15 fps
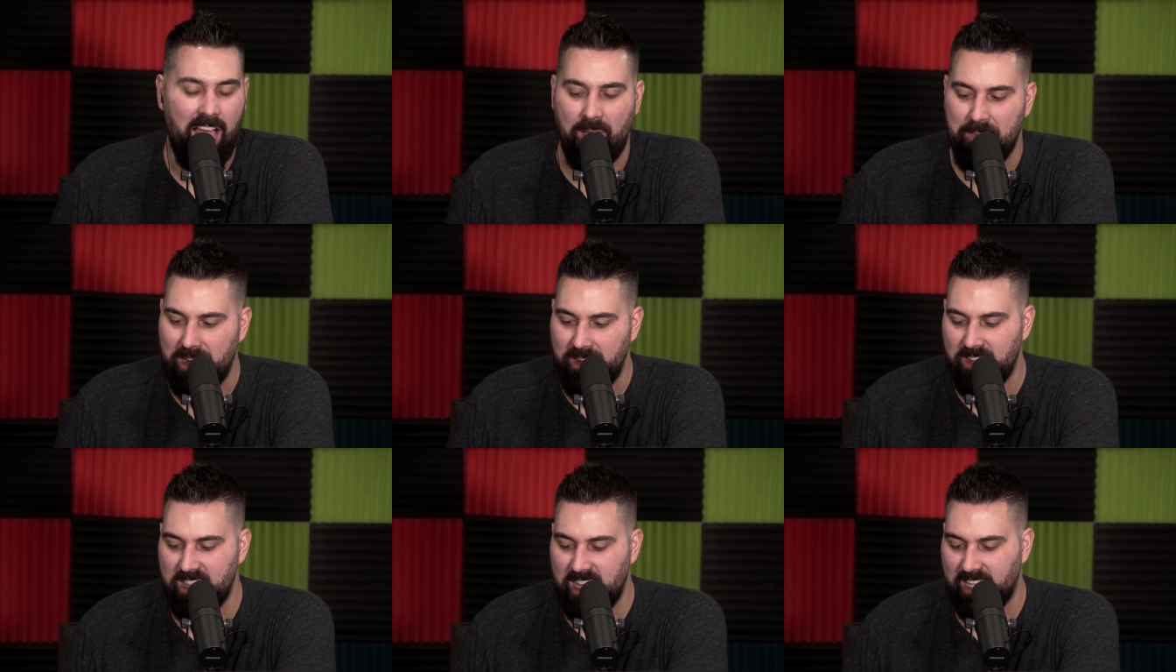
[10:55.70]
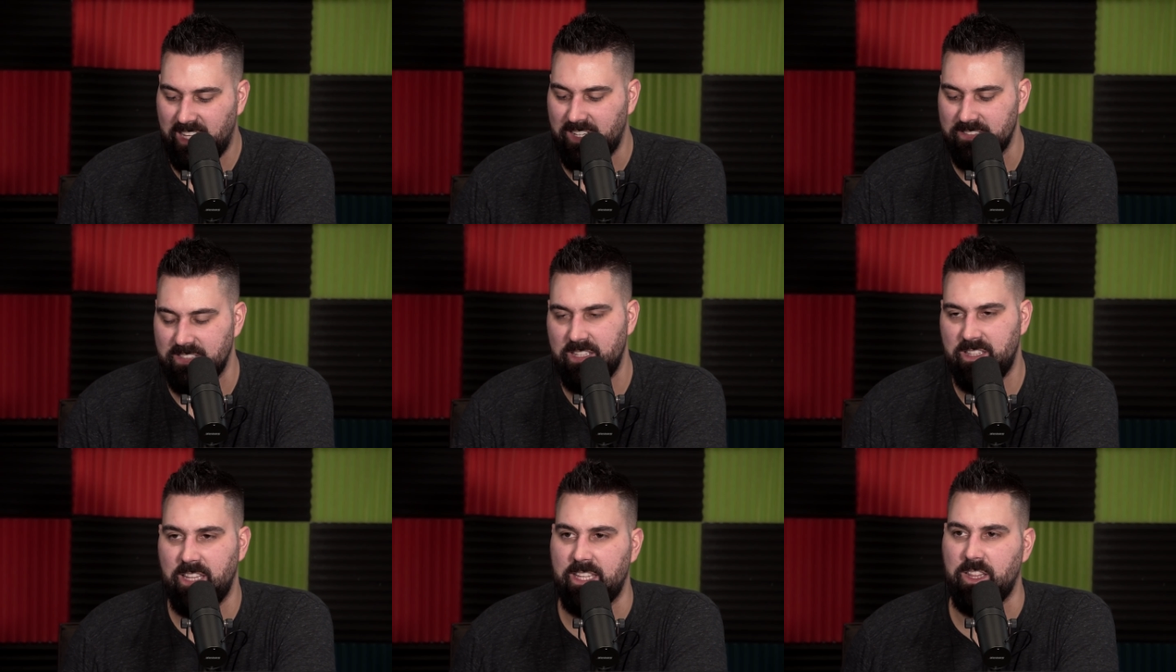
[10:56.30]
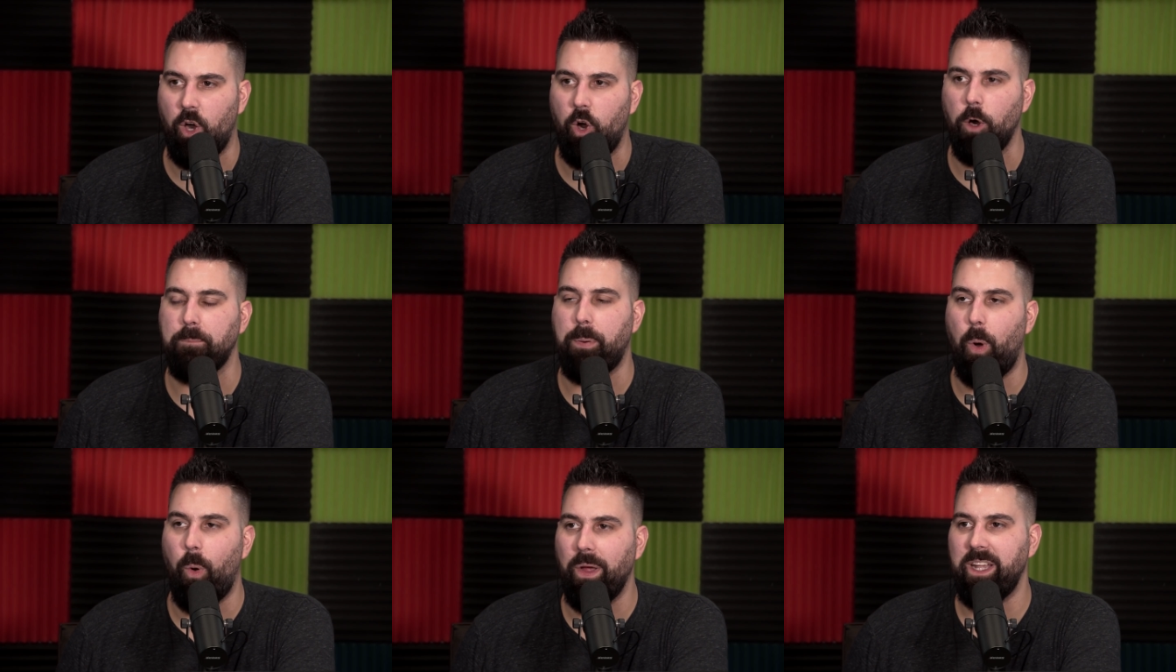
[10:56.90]
I mean, because like the whole
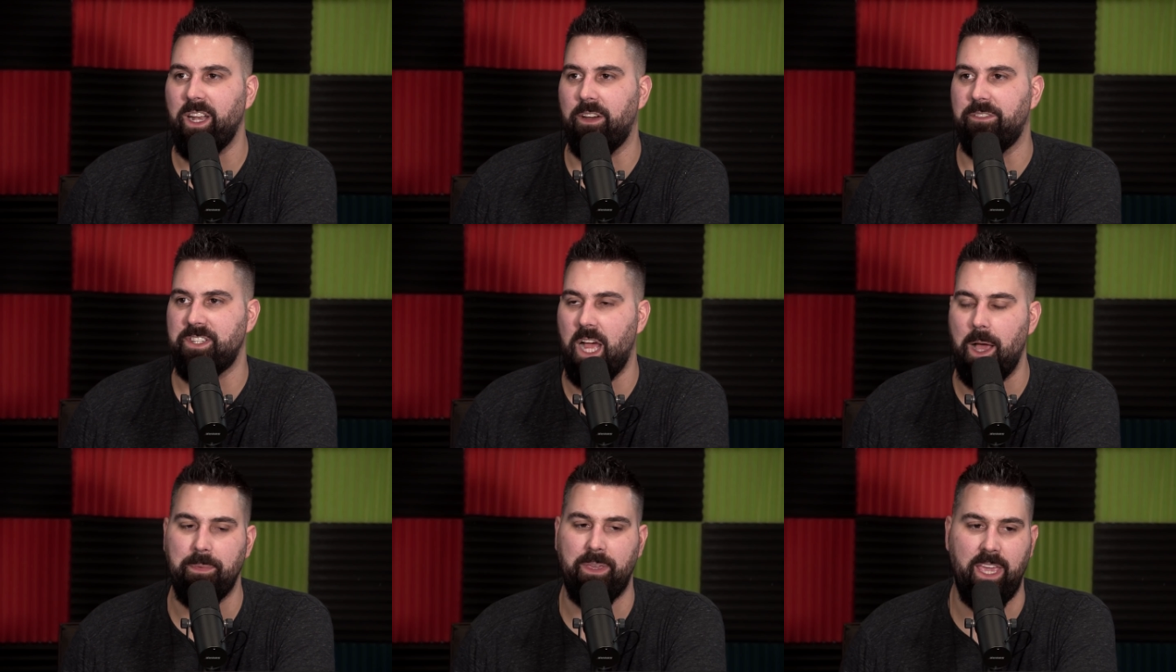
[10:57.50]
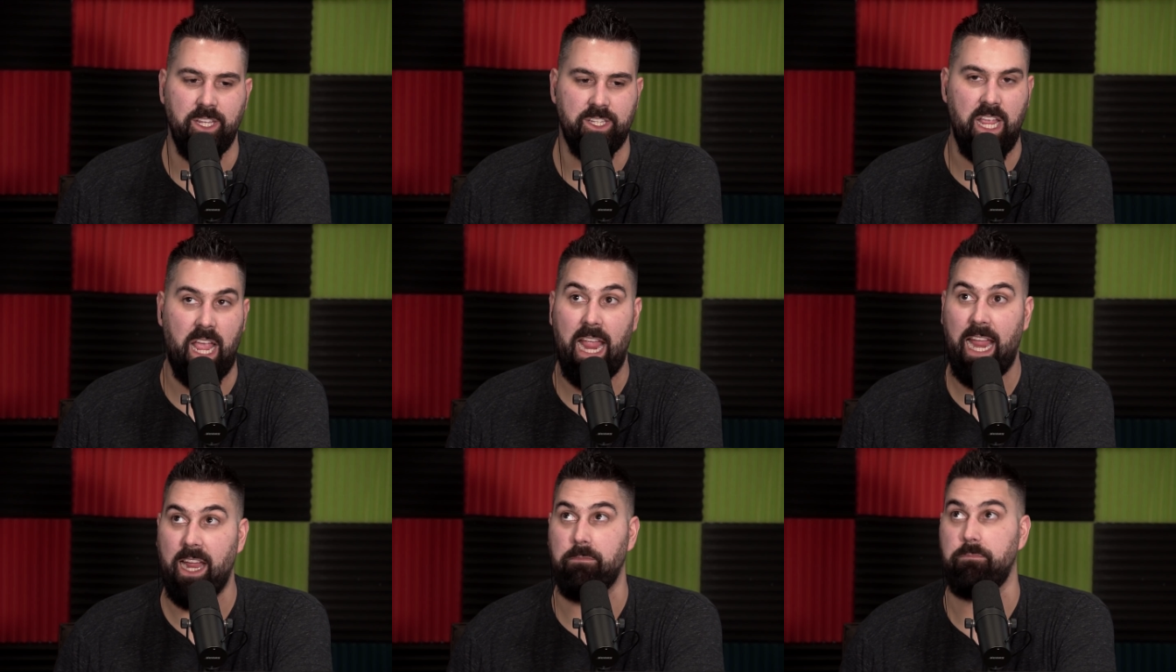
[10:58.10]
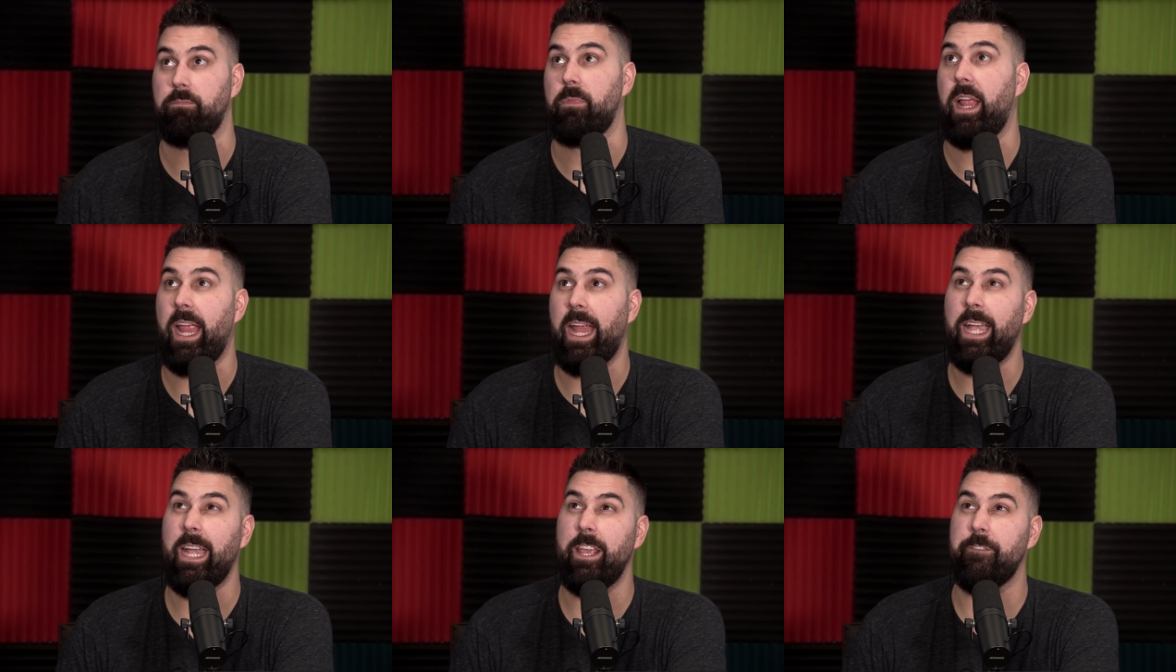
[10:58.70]
point of Tom King's
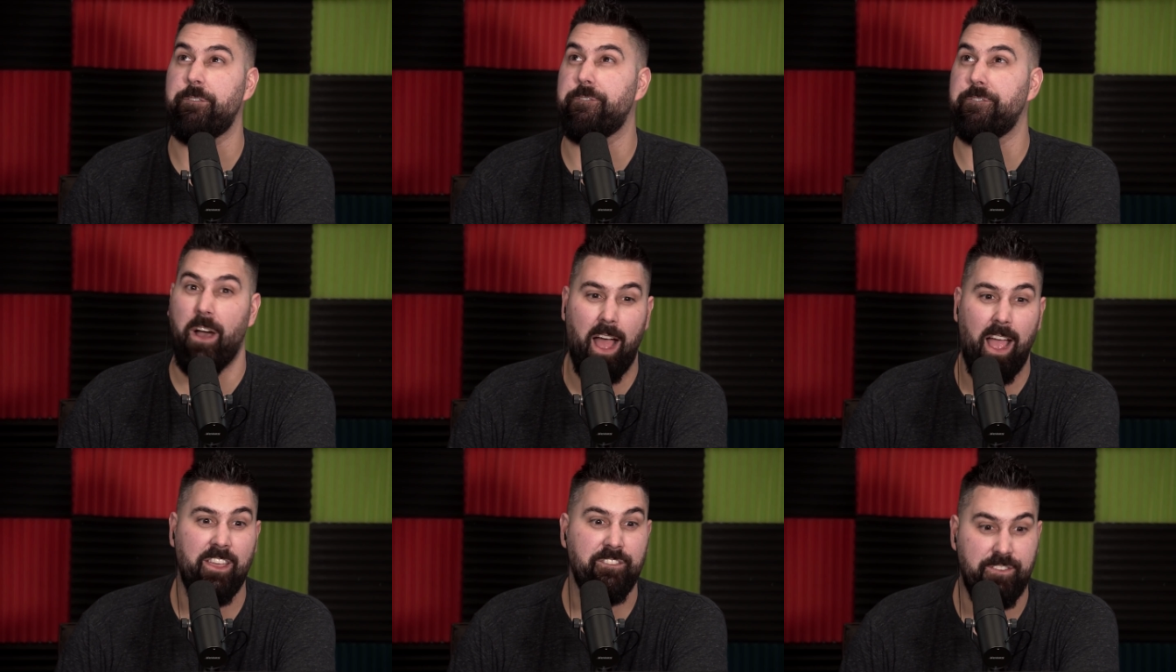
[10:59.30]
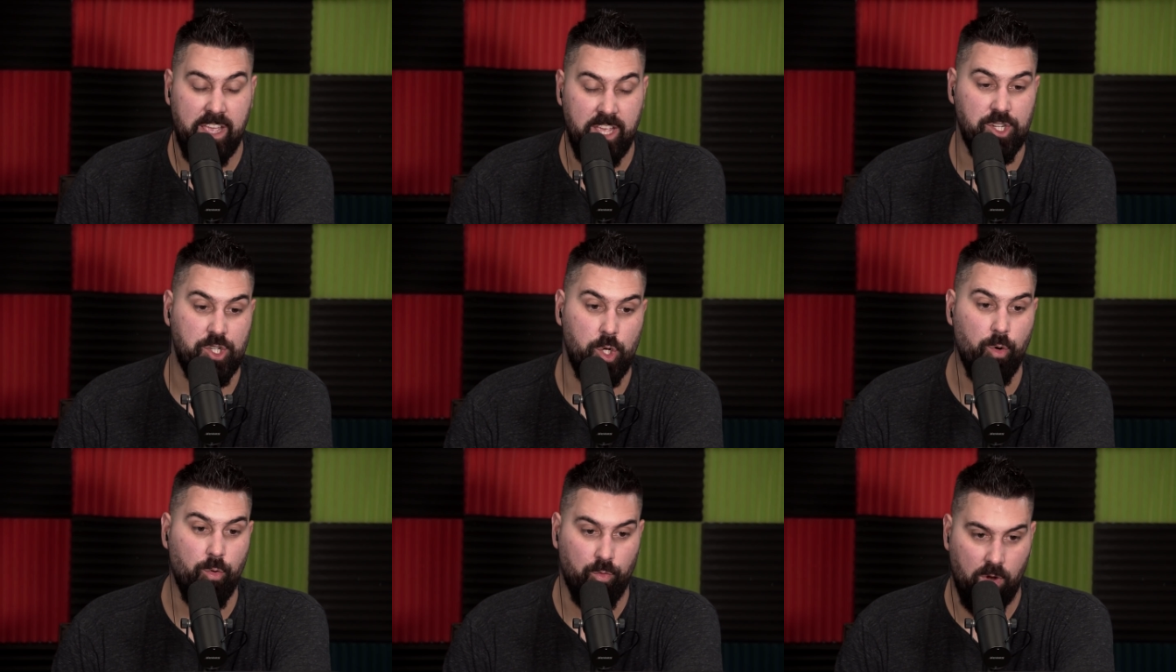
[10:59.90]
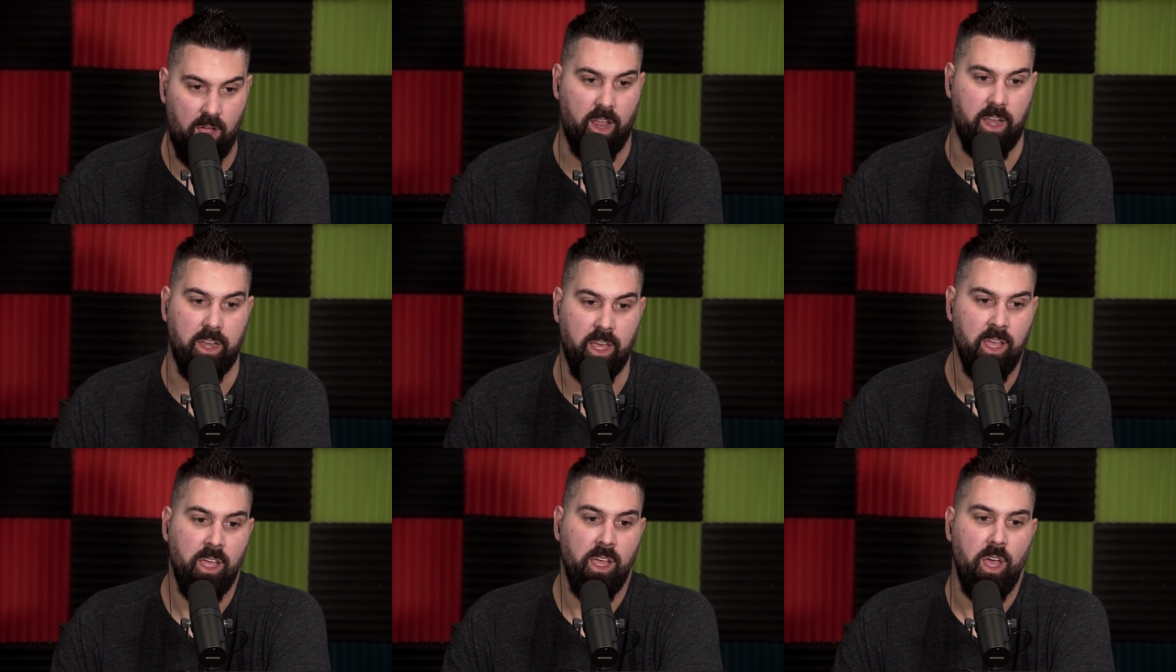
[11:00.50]
85 issue
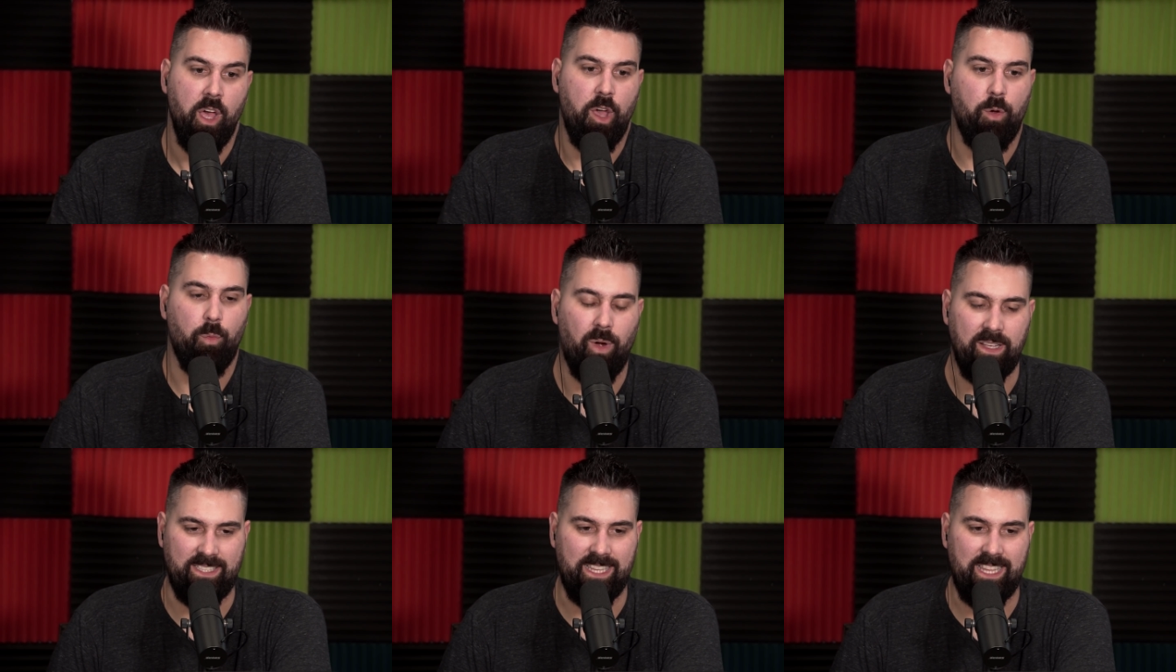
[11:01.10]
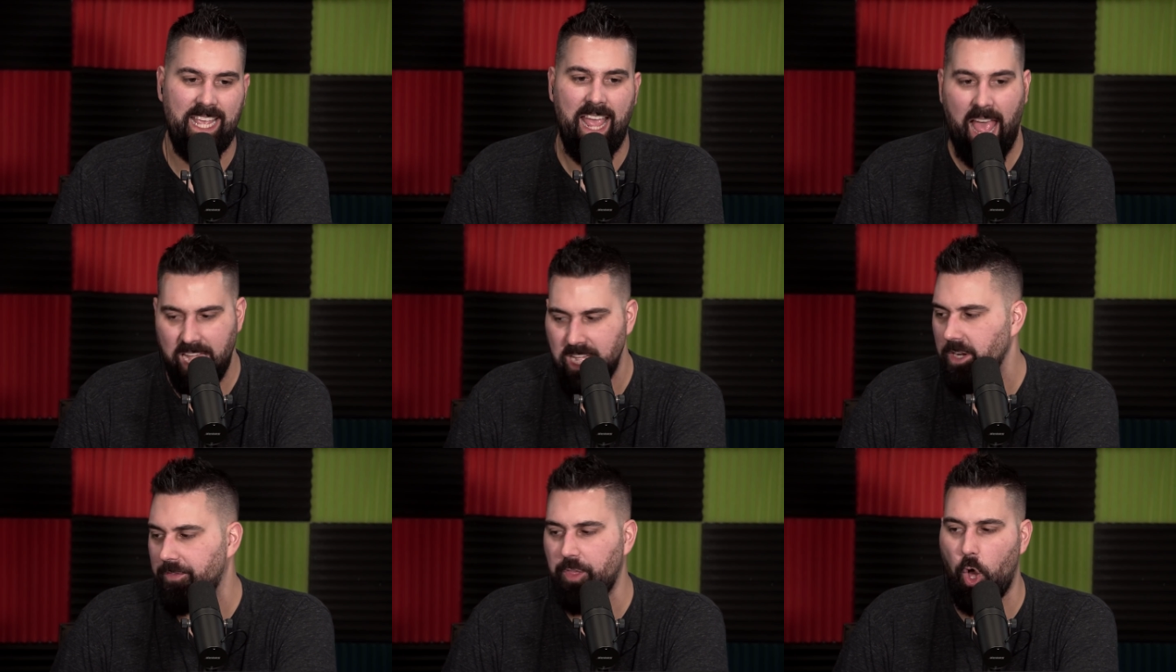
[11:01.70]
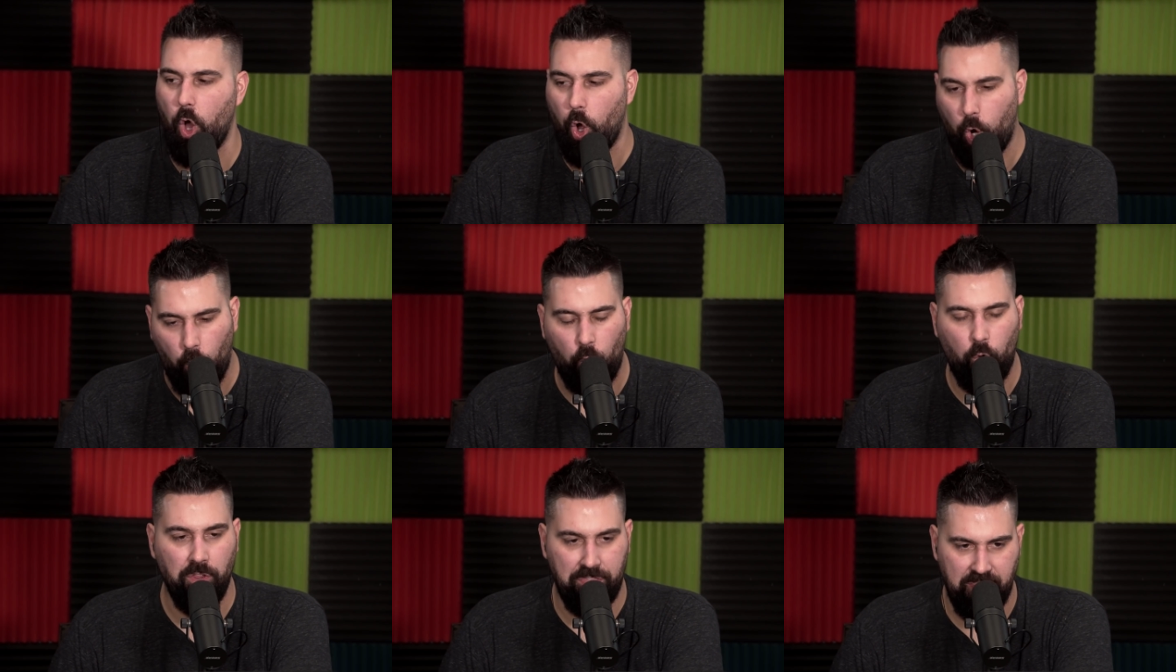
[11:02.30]
run was at the end of the
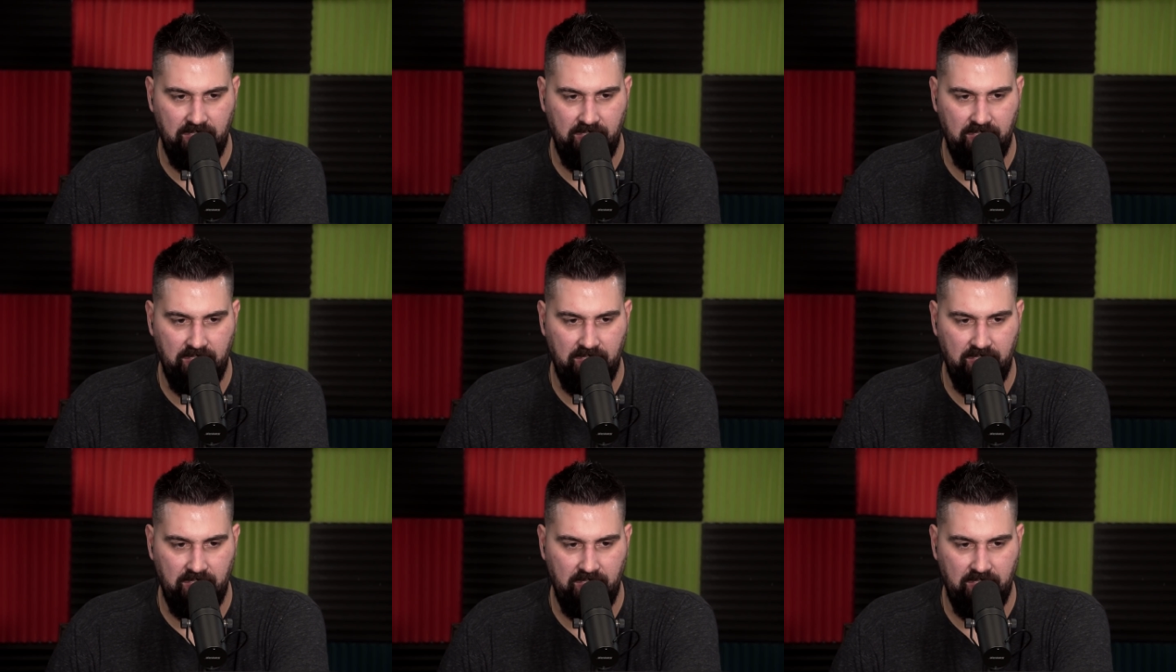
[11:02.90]
whole